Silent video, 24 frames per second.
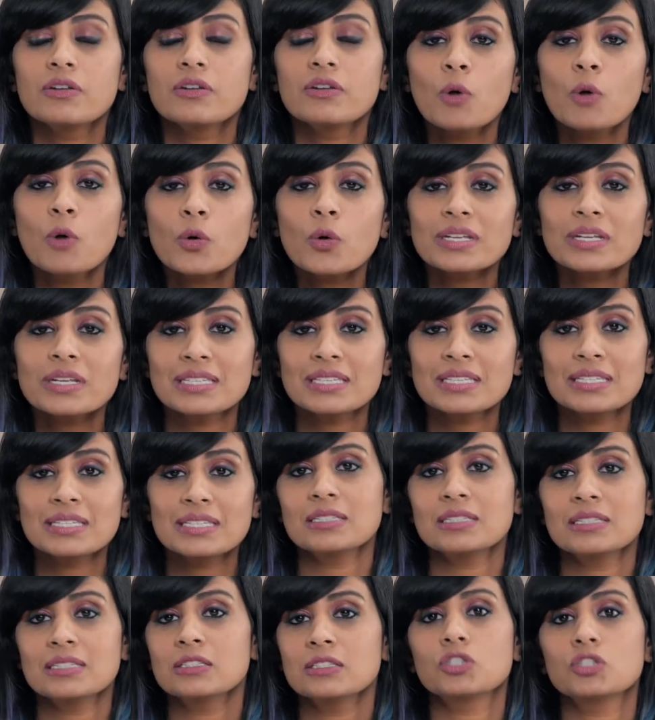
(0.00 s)
remote
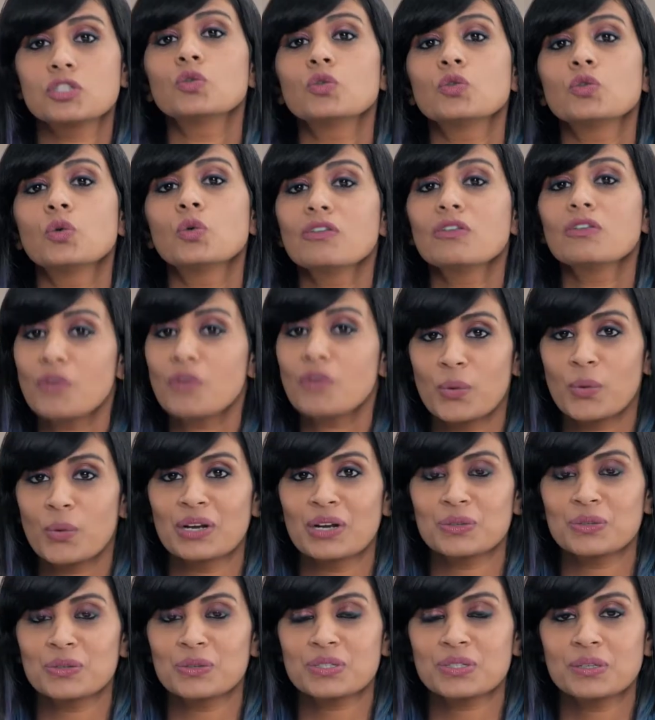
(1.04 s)
assistance tool for
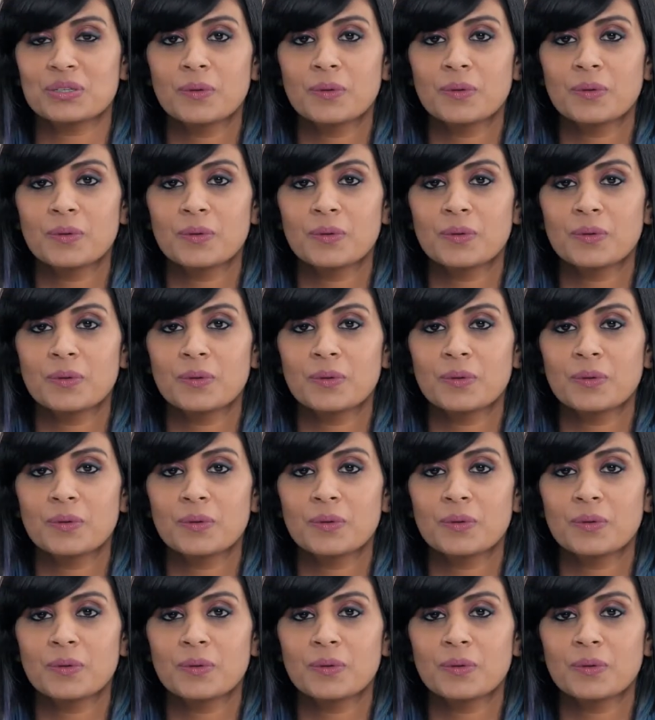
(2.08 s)
Windows.